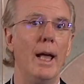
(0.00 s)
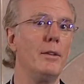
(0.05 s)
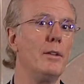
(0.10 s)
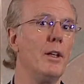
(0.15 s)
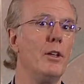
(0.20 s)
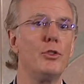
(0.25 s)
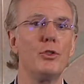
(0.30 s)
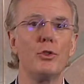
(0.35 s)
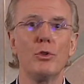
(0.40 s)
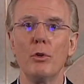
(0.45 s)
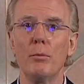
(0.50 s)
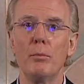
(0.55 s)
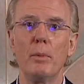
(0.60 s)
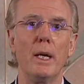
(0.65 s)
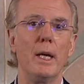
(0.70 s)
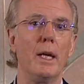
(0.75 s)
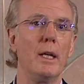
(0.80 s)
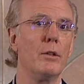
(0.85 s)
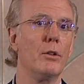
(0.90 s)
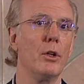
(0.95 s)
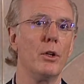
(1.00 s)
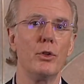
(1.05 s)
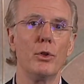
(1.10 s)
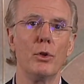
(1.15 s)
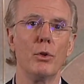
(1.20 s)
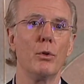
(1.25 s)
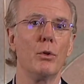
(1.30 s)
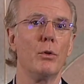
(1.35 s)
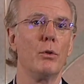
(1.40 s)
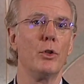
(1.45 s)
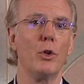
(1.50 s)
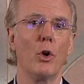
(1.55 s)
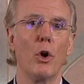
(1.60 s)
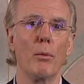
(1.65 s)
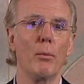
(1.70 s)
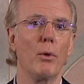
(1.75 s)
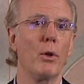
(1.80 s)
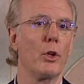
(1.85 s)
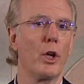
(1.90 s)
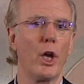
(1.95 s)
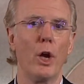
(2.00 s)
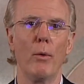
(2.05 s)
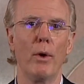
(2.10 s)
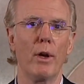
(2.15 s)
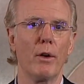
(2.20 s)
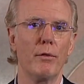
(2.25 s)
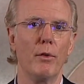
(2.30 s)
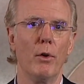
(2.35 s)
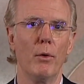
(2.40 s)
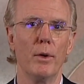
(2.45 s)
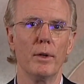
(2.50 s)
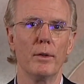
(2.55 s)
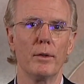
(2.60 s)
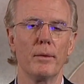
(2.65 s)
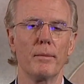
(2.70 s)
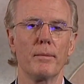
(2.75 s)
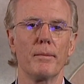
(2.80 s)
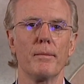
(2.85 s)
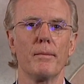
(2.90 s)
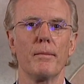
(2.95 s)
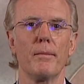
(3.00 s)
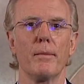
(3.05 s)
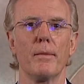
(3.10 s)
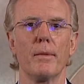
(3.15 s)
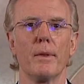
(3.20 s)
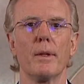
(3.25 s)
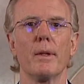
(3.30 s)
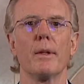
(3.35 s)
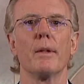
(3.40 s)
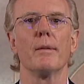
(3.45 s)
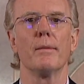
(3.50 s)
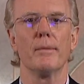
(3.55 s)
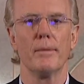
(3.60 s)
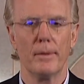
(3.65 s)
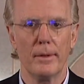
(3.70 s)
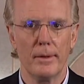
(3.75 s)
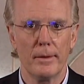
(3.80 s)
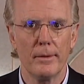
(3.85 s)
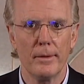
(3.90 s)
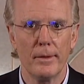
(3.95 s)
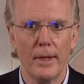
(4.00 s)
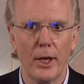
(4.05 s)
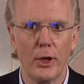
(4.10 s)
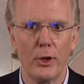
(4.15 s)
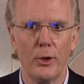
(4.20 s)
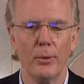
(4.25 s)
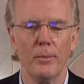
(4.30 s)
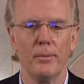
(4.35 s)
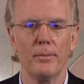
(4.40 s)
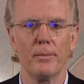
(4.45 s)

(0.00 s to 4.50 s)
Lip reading: this should be the new normal going forward. Thank you.